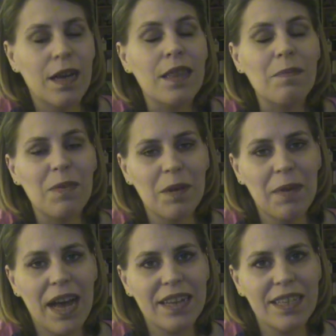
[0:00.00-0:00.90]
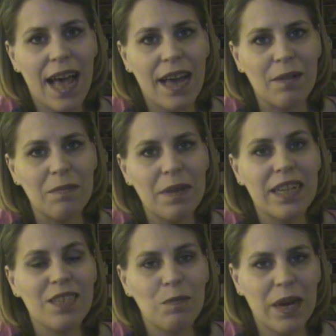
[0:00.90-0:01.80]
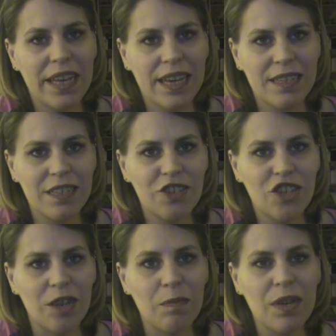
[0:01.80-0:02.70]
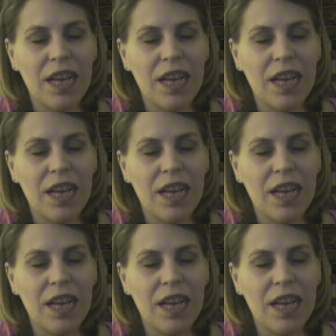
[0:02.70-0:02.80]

The big bad is Adam, and Spike gets his chip,